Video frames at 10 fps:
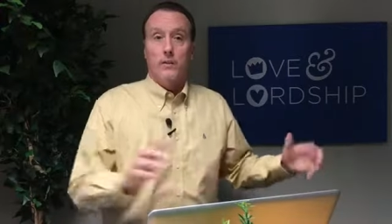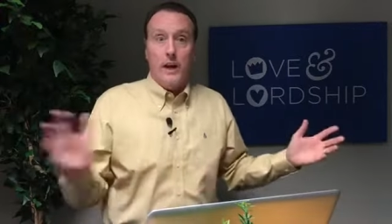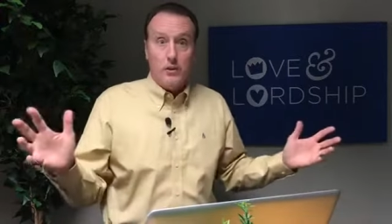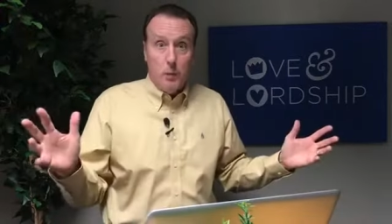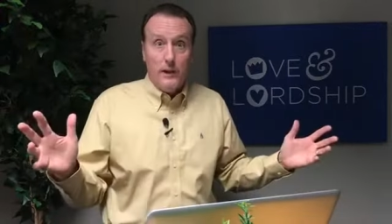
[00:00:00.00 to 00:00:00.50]

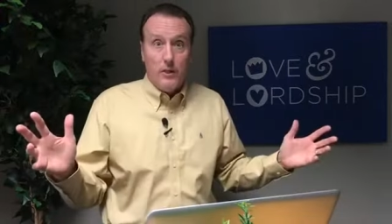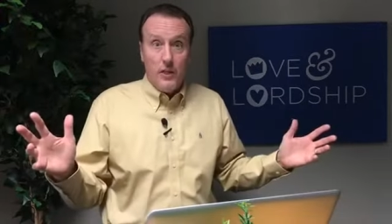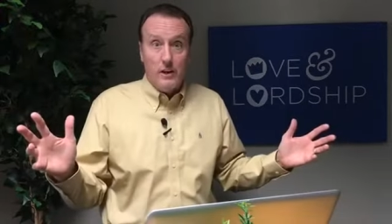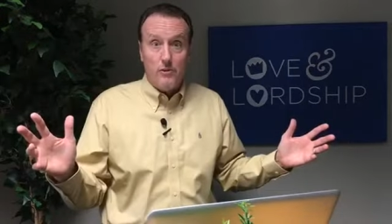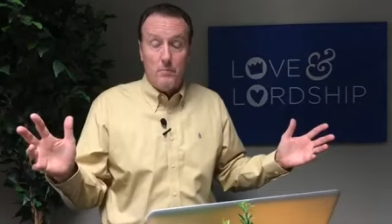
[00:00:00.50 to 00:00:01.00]
That's what He
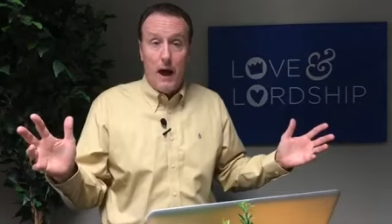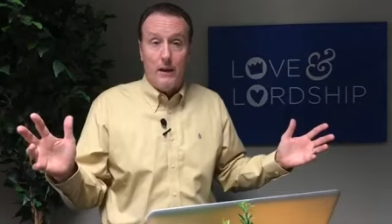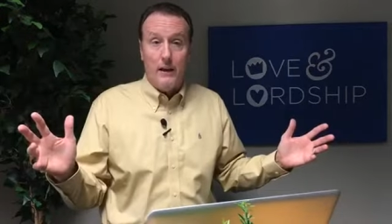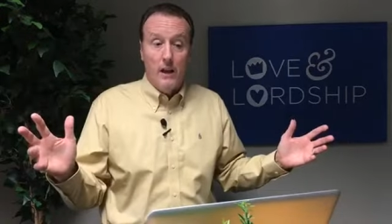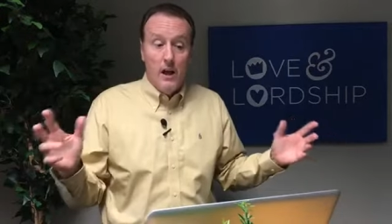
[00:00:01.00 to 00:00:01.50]
thinks
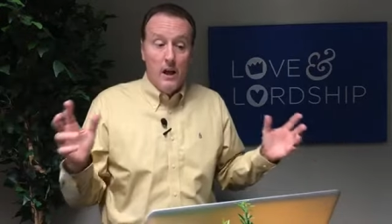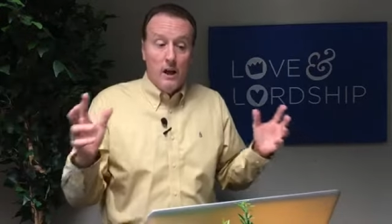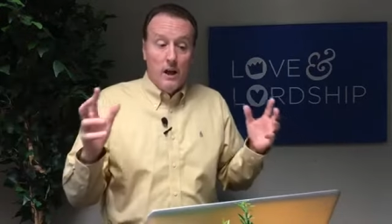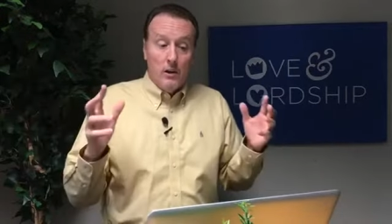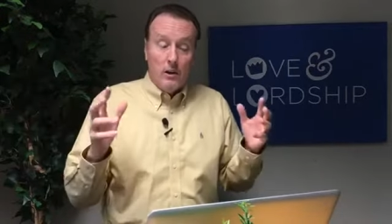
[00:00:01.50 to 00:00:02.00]
about it.
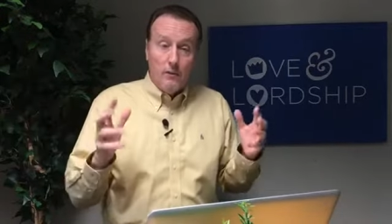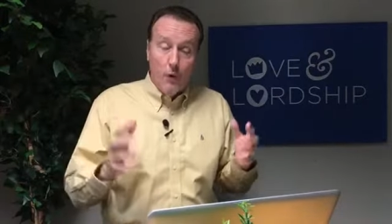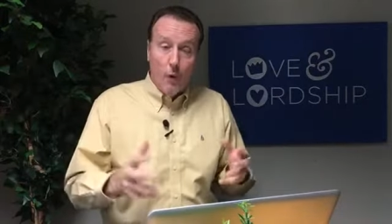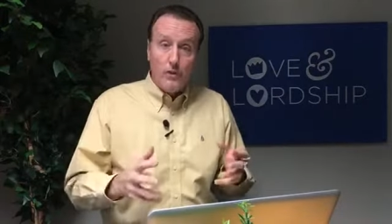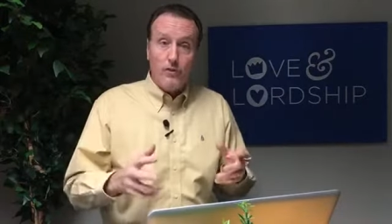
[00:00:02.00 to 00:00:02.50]

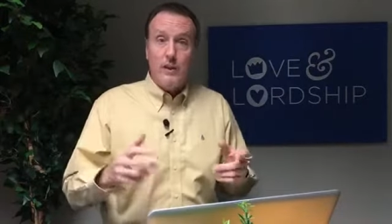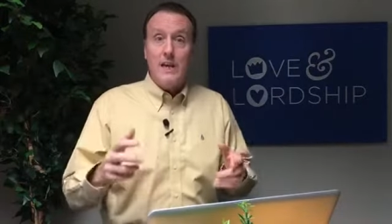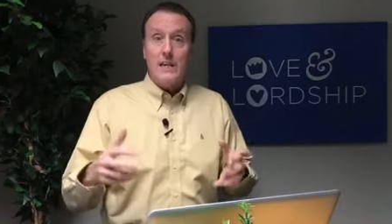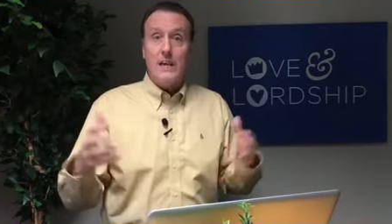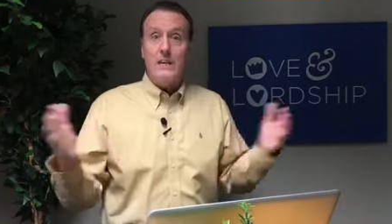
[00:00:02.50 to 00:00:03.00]
Divorce
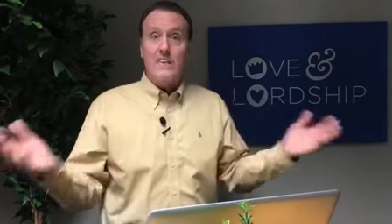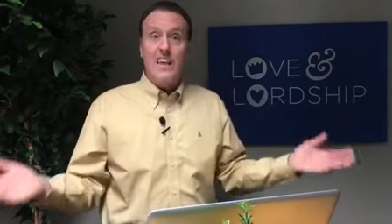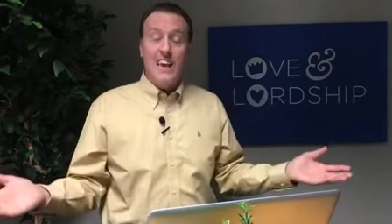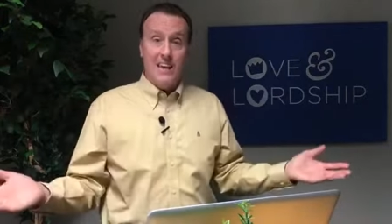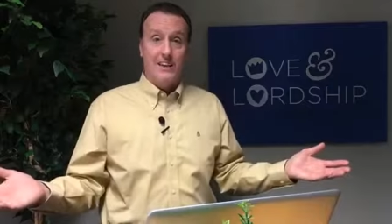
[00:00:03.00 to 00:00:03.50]
is a
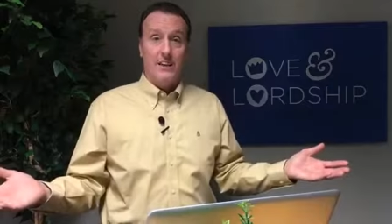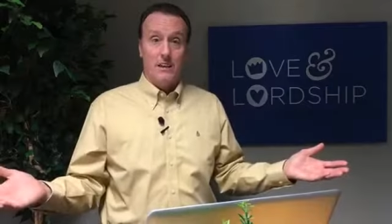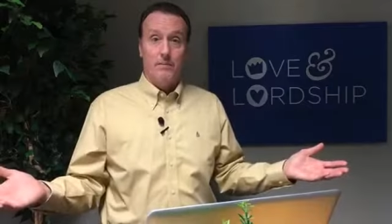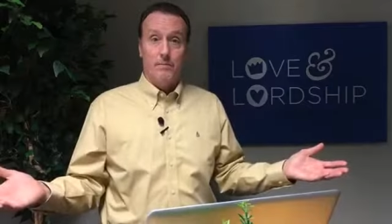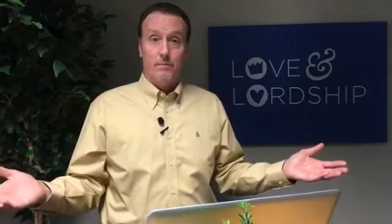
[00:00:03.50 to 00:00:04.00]
sin.
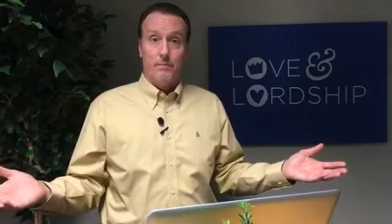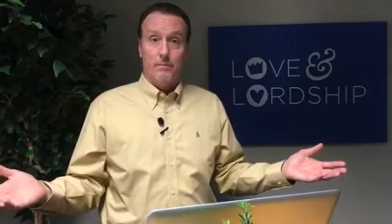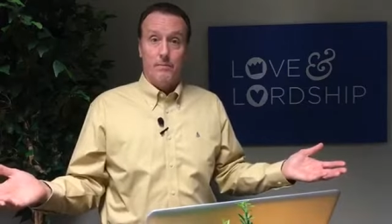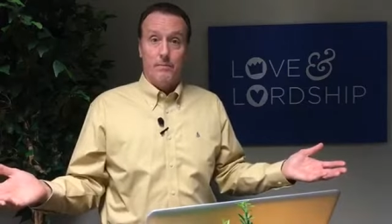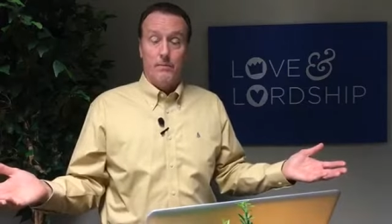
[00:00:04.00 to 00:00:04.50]

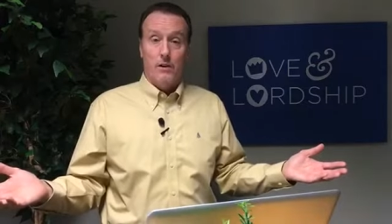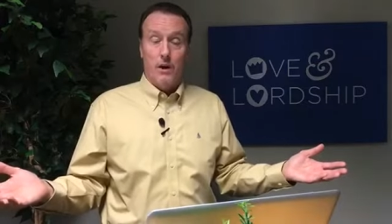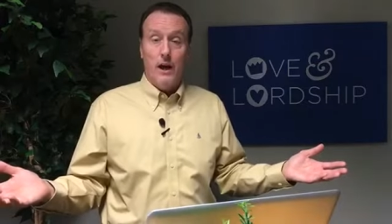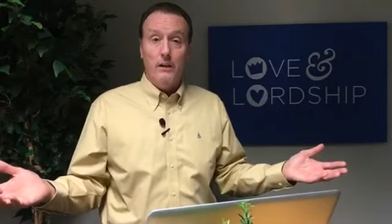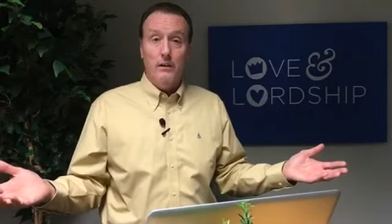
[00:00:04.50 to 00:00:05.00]

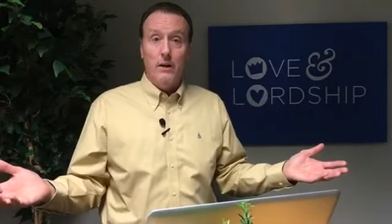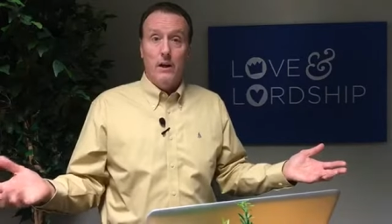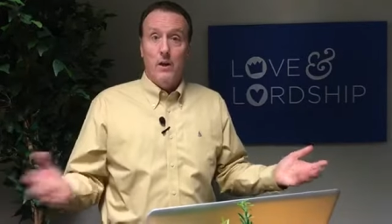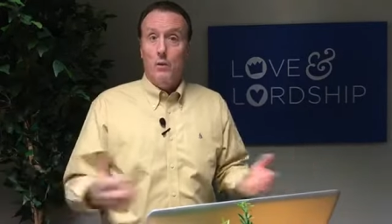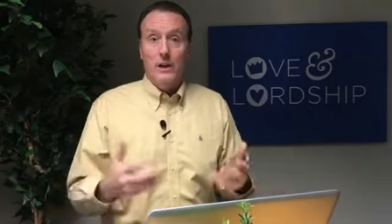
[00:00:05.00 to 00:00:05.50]
All right?
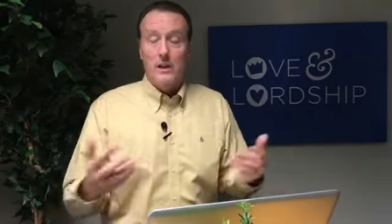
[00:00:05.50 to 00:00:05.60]
We